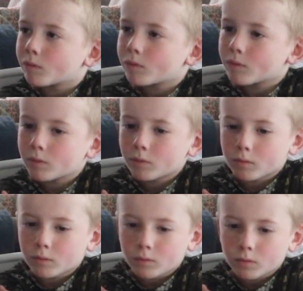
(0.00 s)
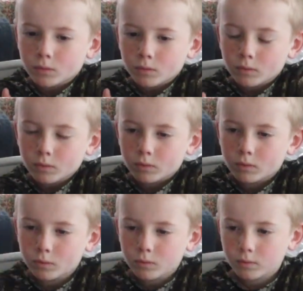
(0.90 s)

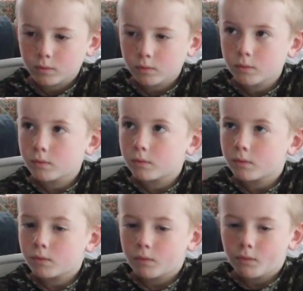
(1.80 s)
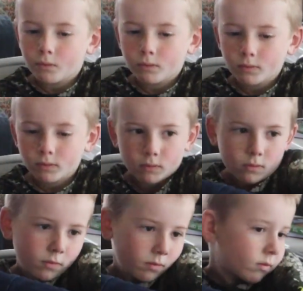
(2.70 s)

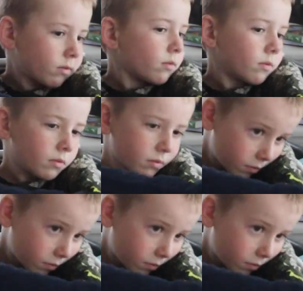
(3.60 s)
(silent)